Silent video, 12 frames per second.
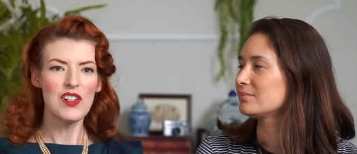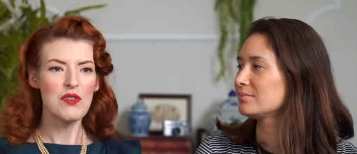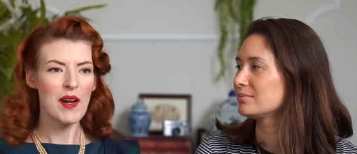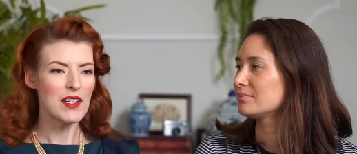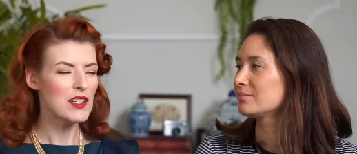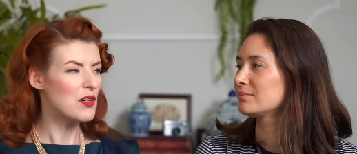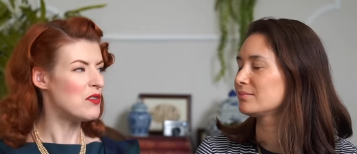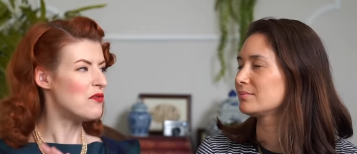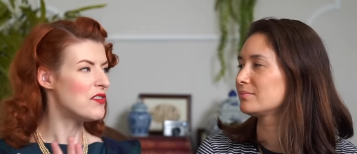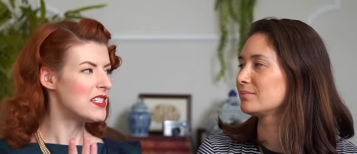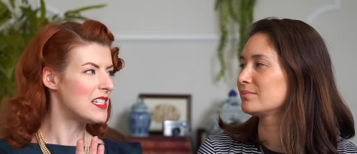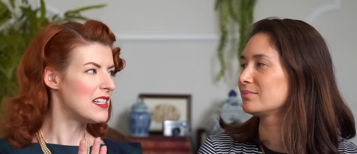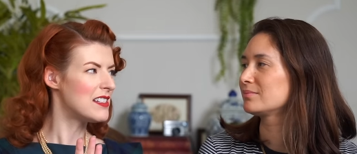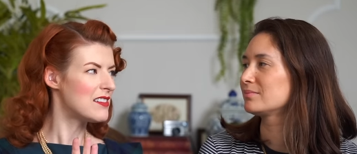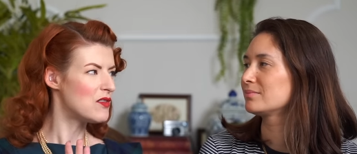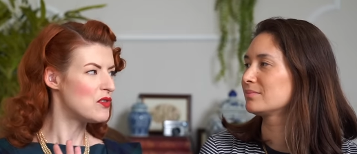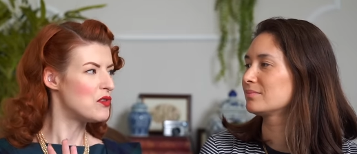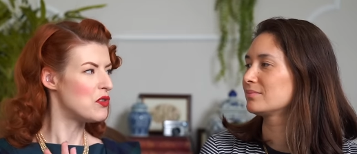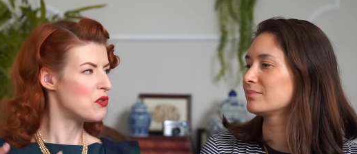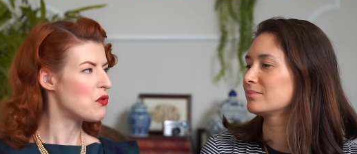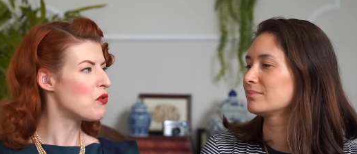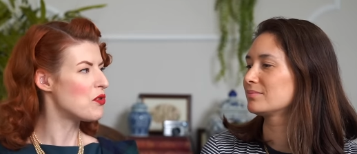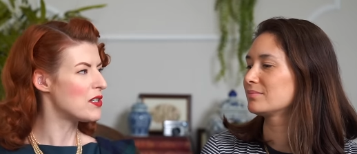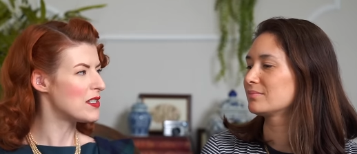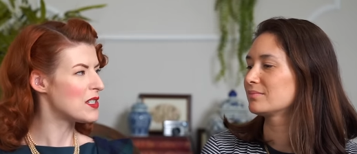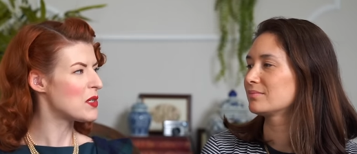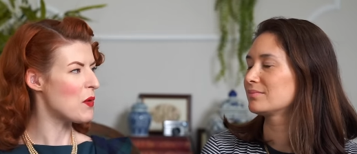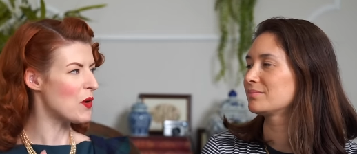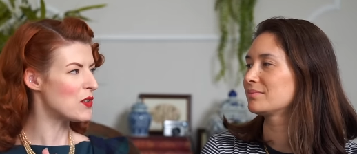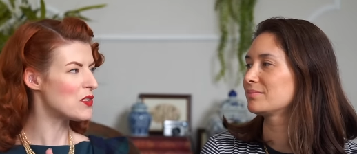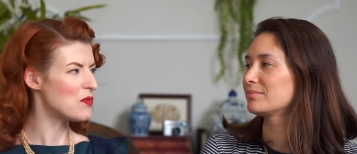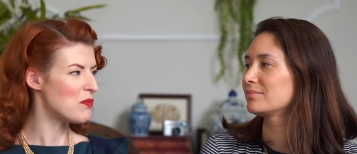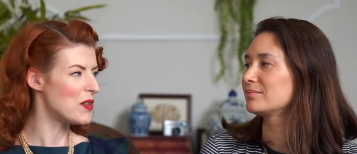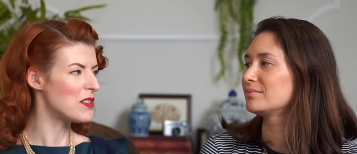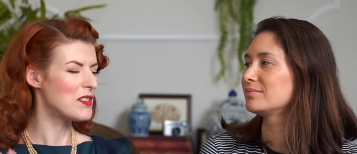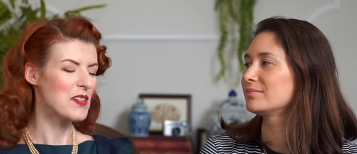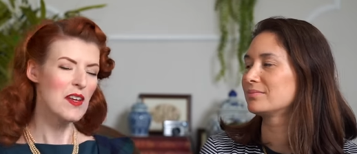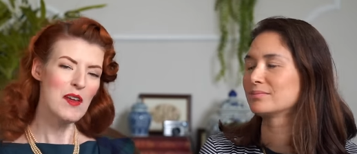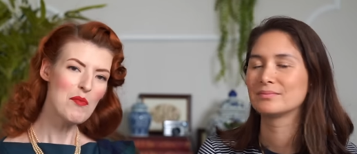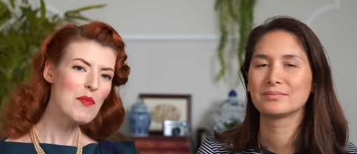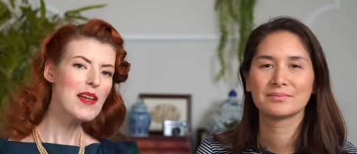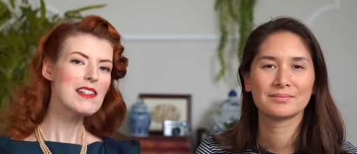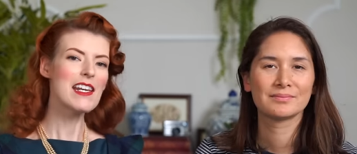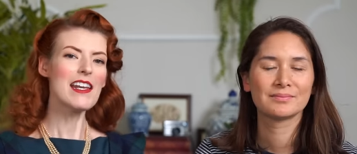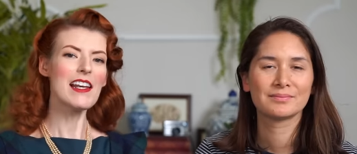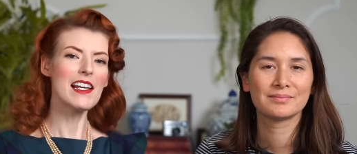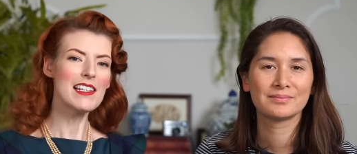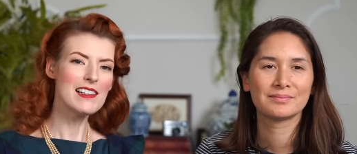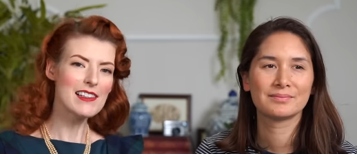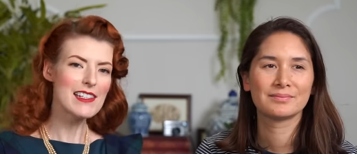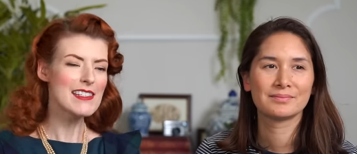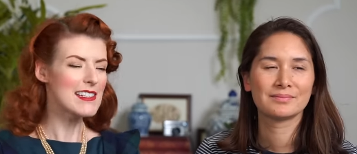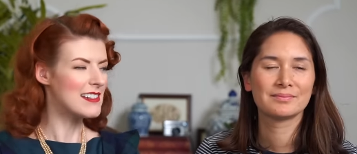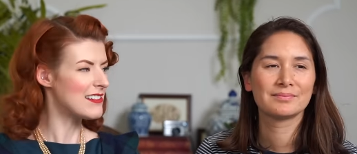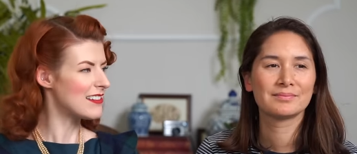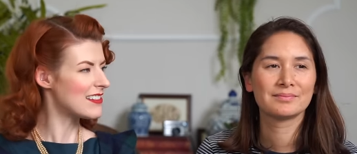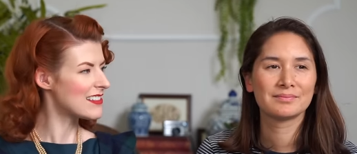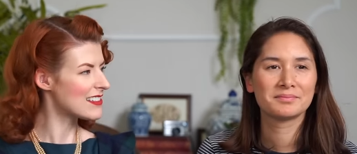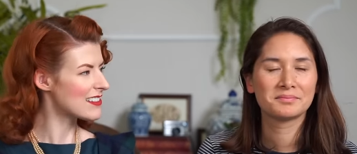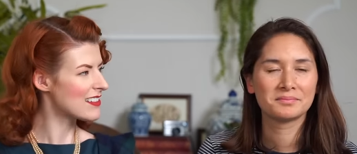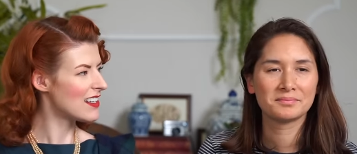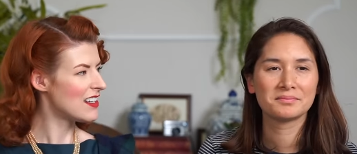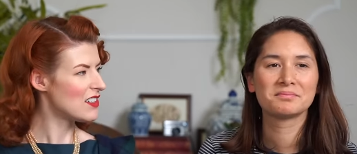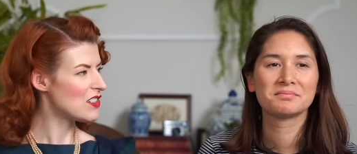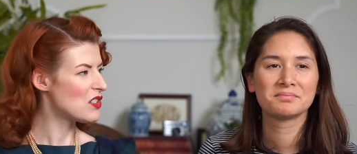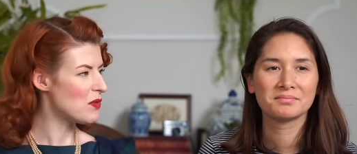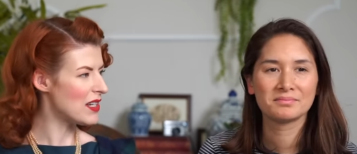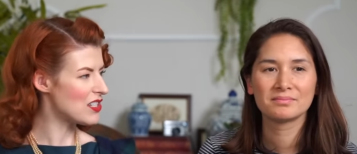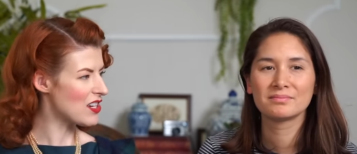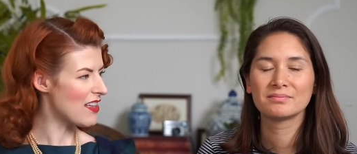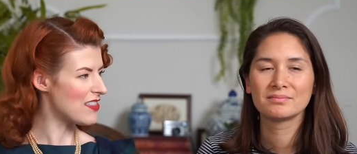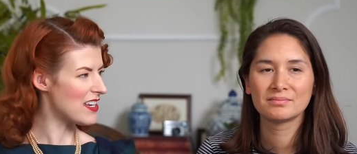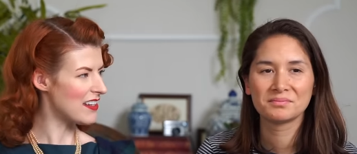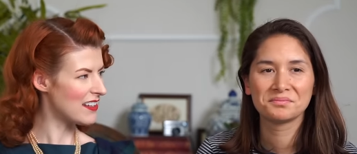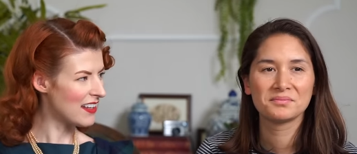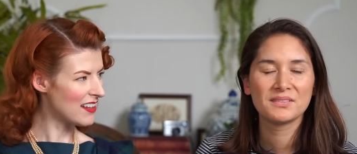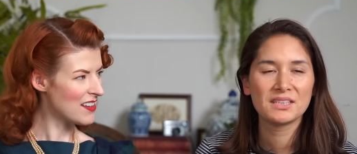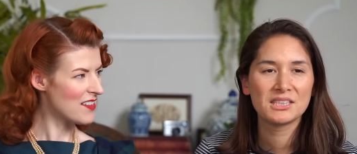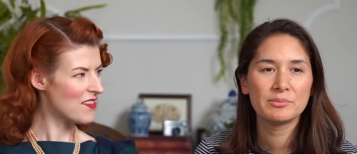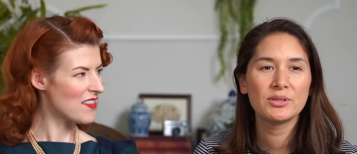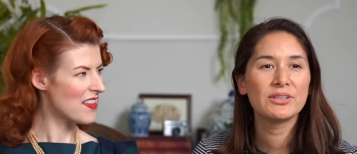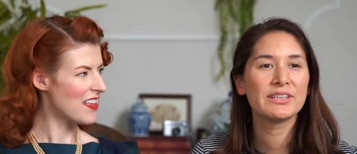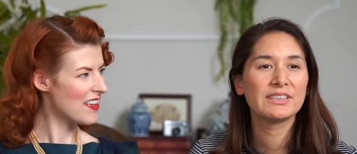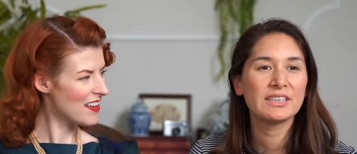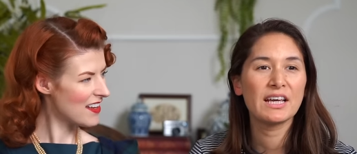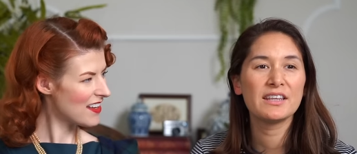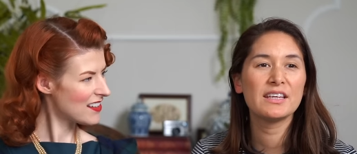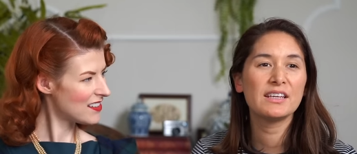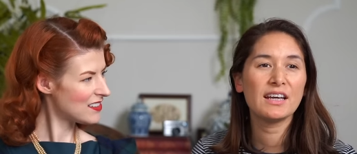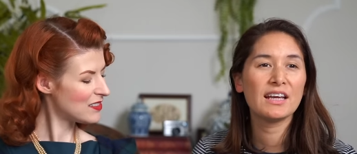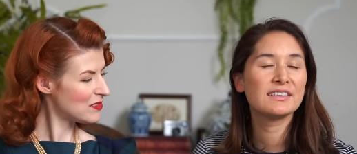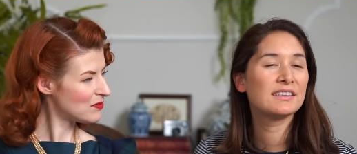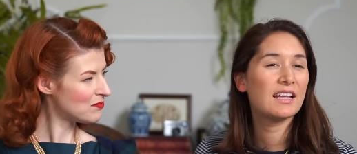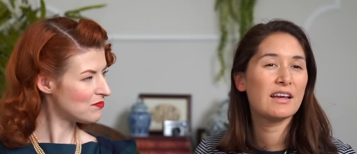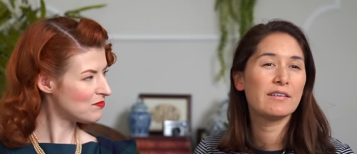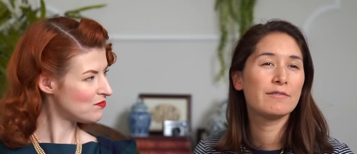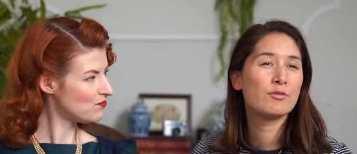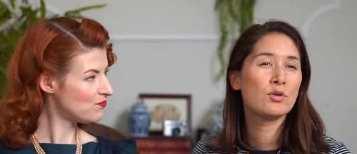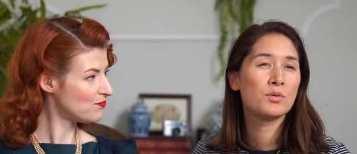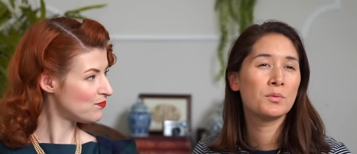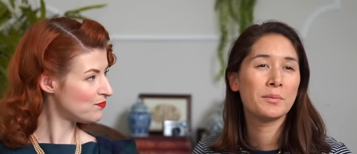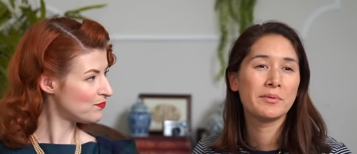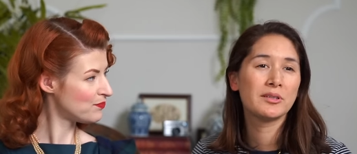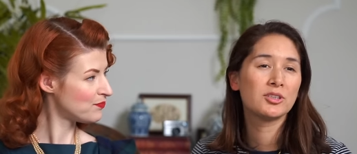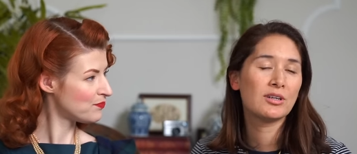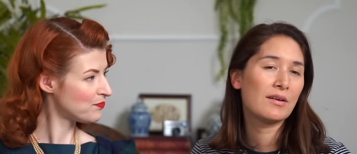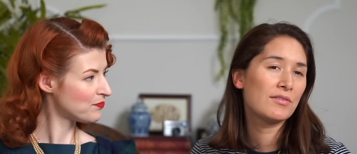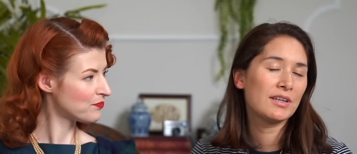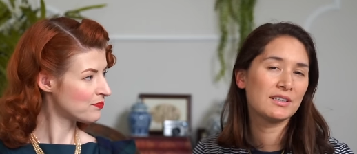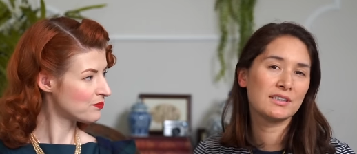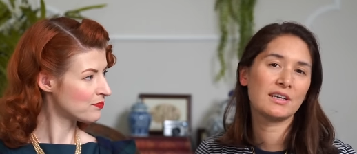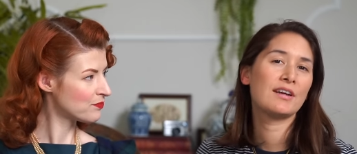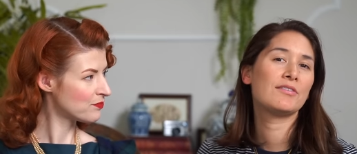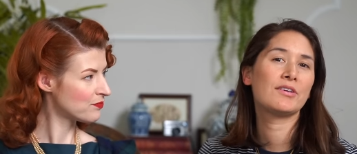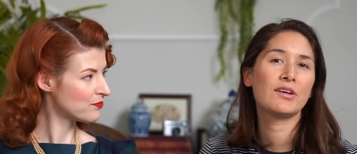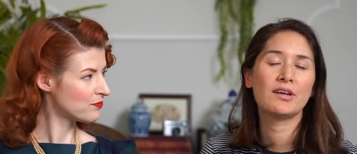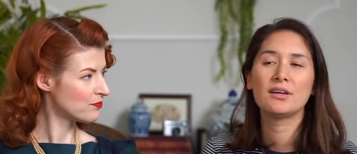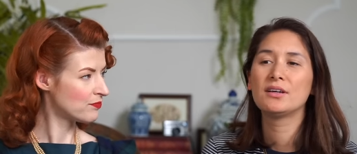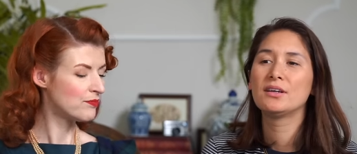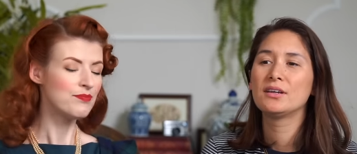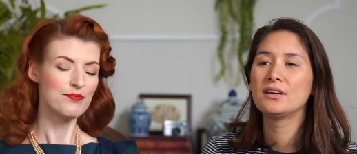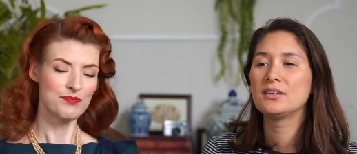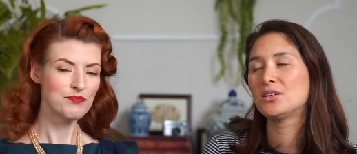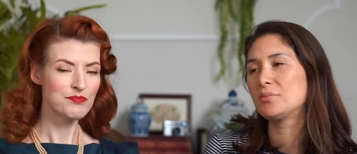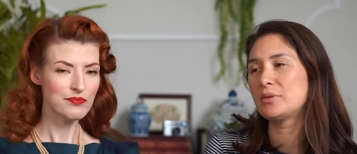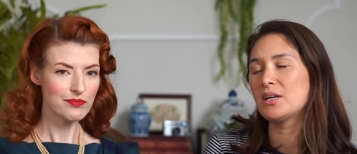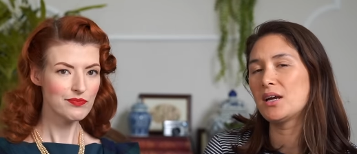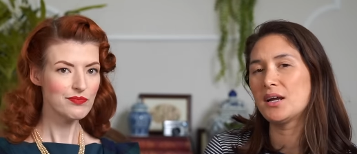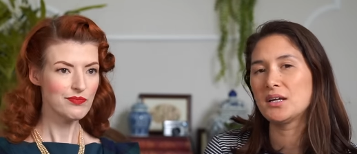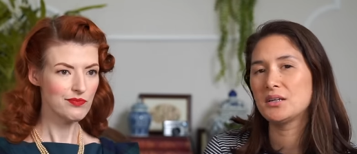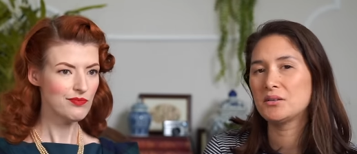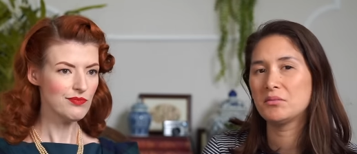Speaker 1: know, you might go and visit the tourist spots, but mm. maintain a little distance to each
Speaker 2: other. To be honest, I think as like four women traveling together, you'll be like